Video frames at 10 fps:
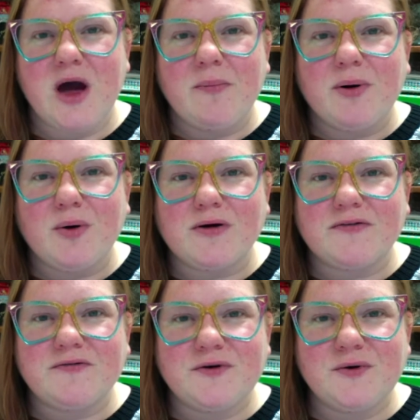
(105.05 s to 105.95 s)
poor
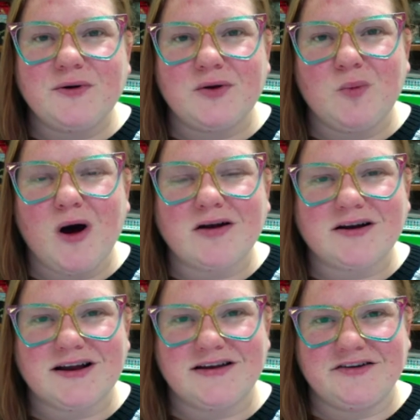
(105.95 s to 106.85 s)
food and water
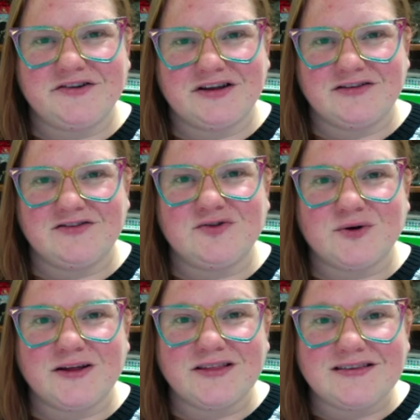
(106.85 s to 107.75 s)
conditions
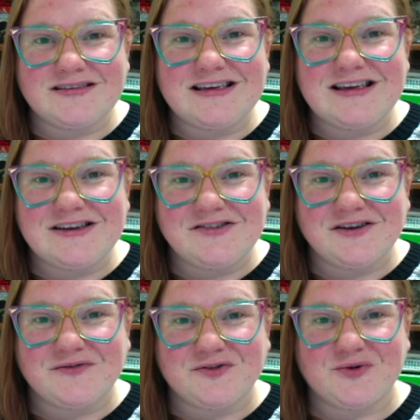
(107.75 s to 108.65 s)
during the siege
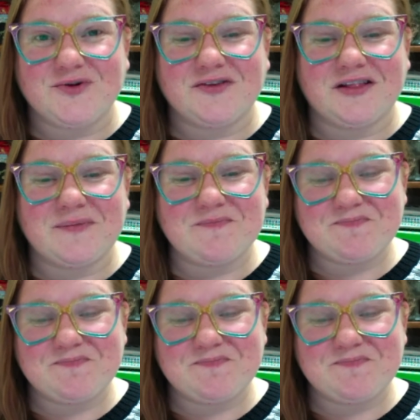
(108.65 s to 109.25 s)
of Jerusalem.